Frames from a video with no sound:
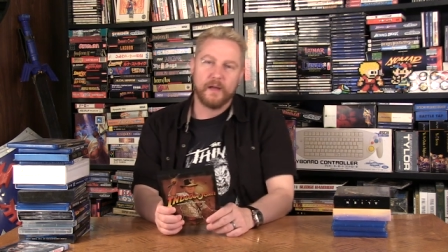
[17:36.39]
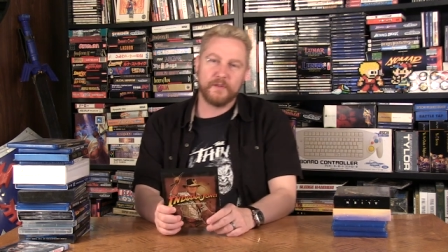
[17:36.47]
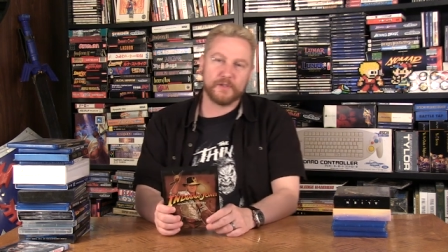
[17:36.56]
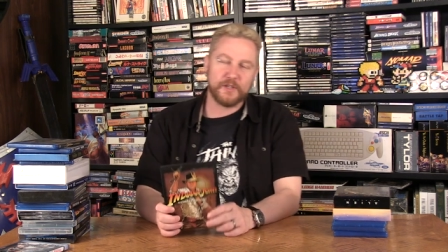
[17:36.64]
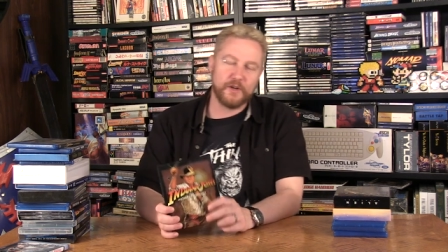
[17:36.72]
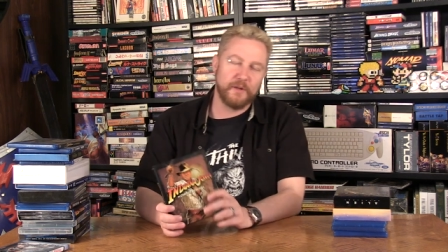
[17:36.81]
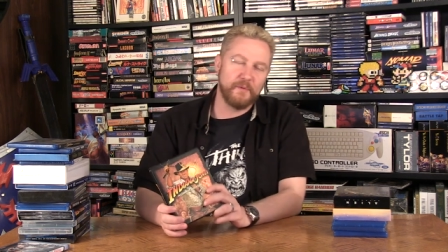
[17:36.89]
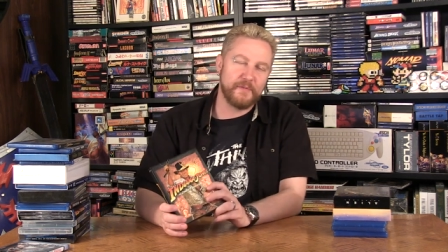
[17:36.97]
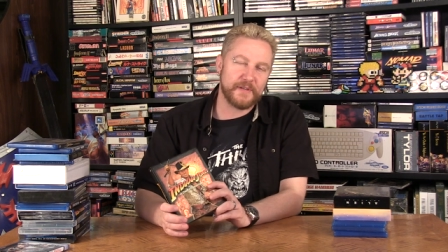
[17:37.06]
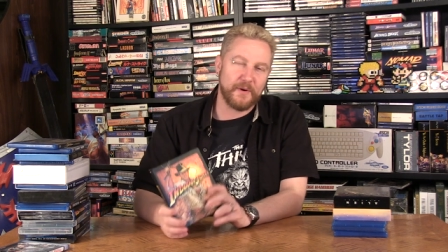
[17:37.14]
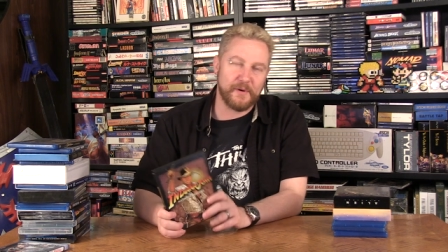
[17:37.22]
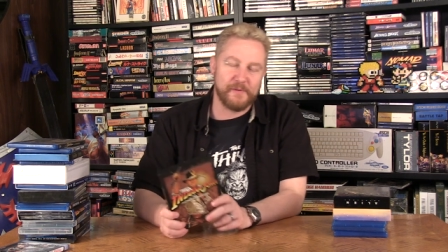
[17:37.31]
Those are the only
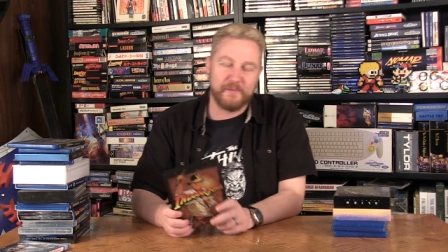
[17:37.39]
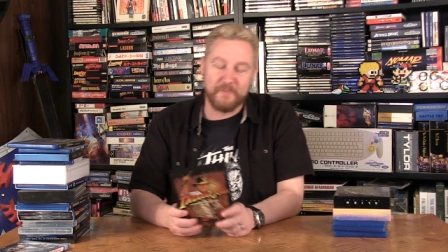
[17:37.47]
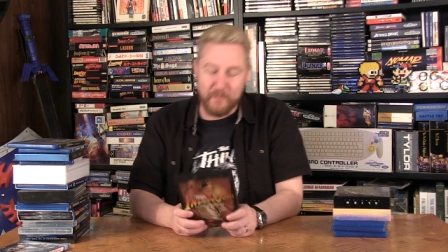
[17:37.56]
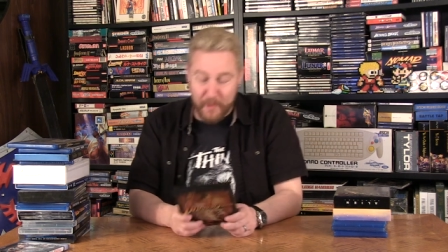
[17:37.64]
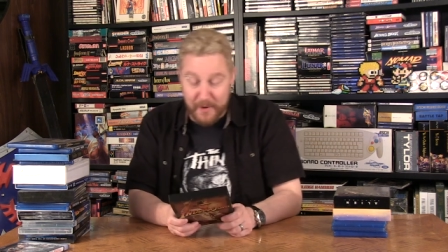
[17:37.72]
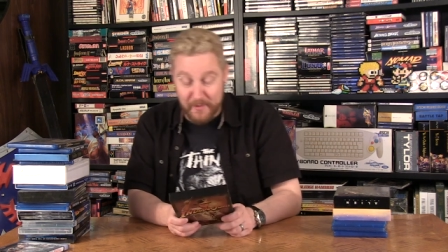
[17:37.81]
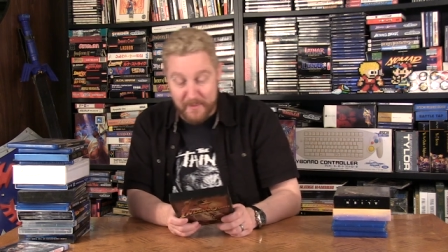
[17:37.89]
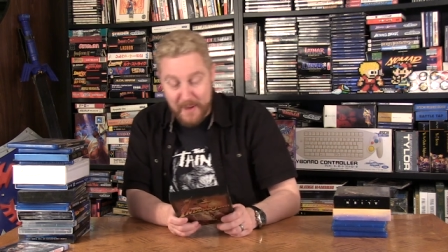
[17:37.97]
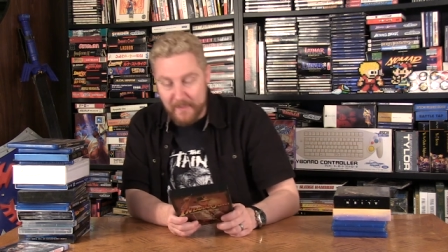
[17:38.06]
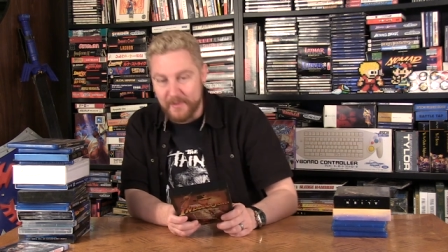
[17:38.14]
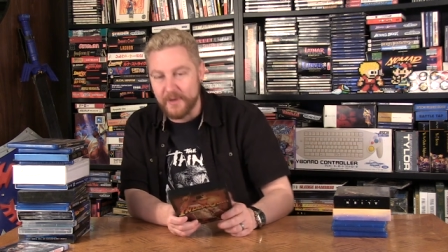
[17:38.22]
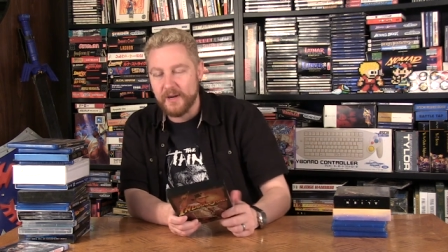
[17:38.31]
movies I want to, want to
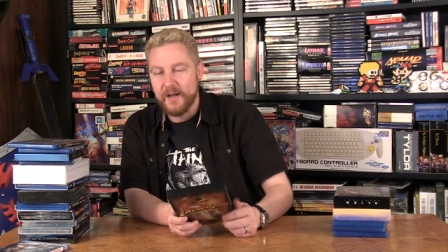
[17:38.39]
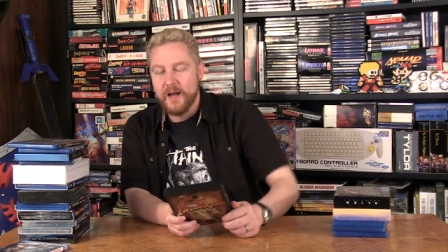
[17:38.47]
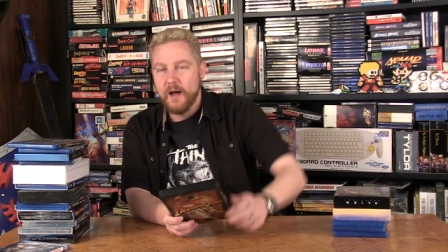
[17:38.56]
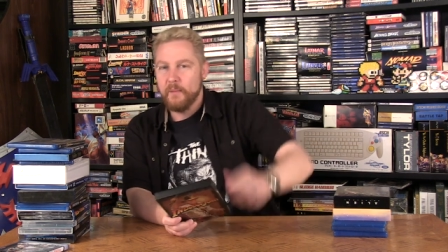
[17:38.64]
remember.